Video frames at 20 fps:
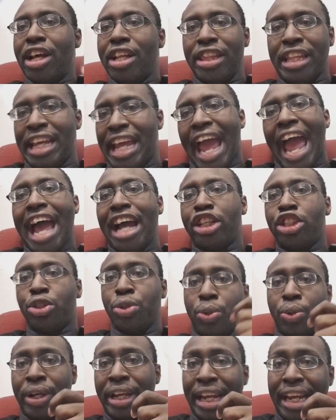the
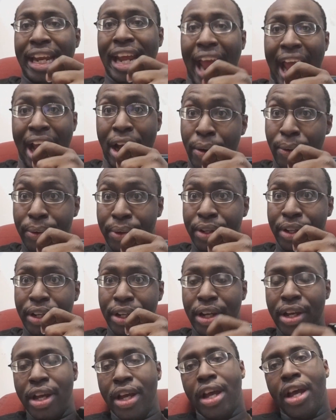actual key out.
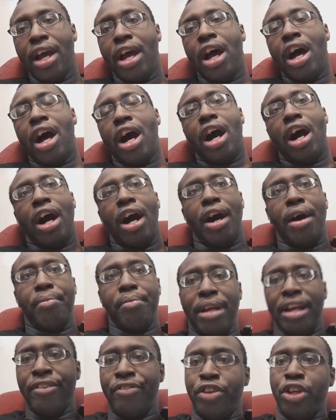
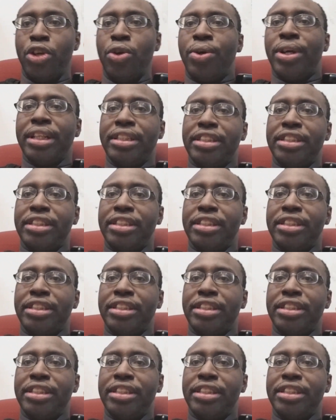If you